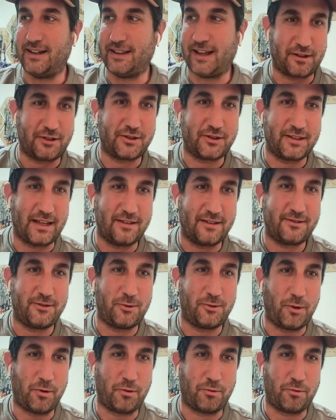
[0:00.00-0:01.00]
Every
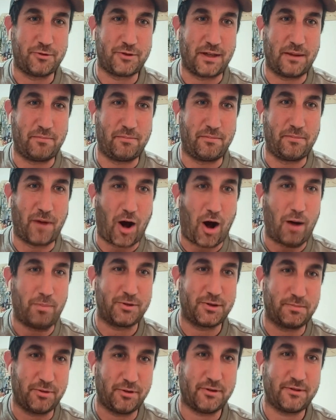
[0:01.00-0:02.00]
transaction has to go through some
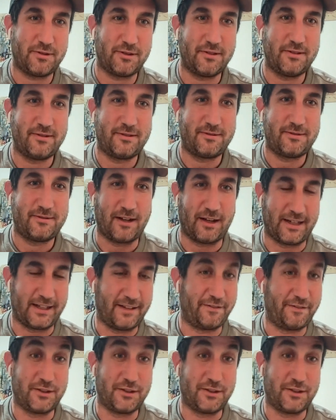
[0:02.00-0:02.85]
ops burden.